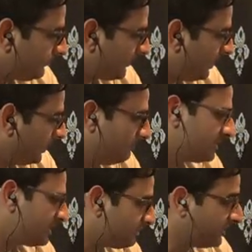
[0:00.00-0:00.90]

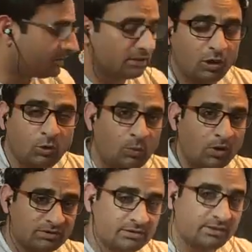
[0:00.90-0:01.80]
Mrs. Bennet
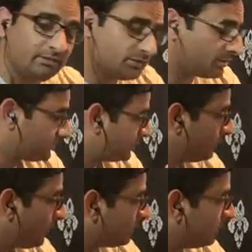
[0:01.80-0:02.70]
wanted, in return, she
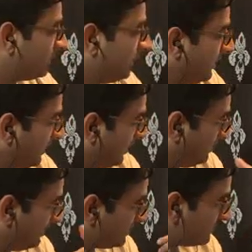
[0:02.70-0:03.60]
wanted
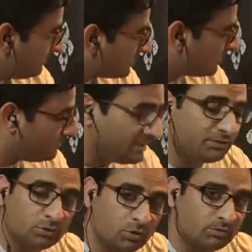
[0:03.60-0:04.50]
Mr. Bennet
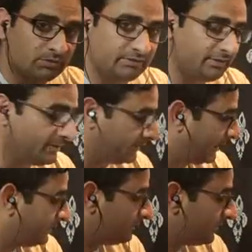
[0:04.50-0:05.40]
to go there
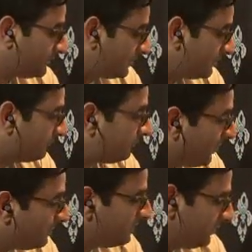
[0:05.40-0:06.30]
and develop certain
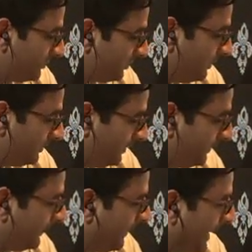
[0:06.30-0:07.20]
familiarity with
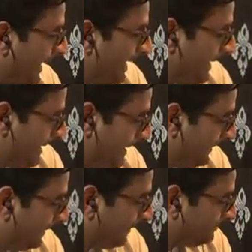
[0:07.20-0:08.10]
him.
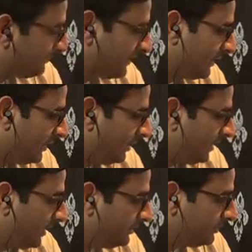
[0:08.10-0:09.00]
And
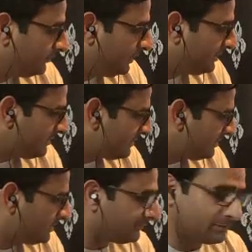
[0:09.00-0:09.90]
we can
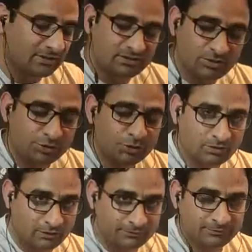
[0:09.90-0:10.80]
see the frustration
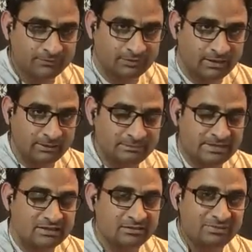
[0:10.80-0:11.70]
of
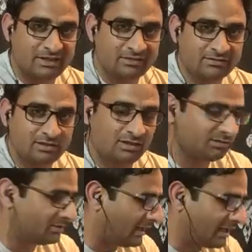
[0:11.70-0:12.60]
Mrs. Bennet,
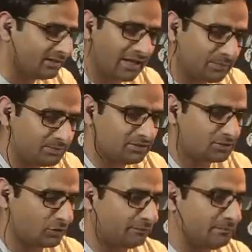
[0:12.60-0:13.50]
the unhappiness
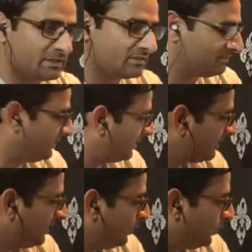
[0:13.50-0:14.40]
of Mrs. Bennet
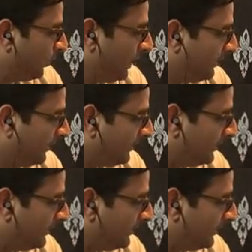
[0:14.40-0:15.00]
when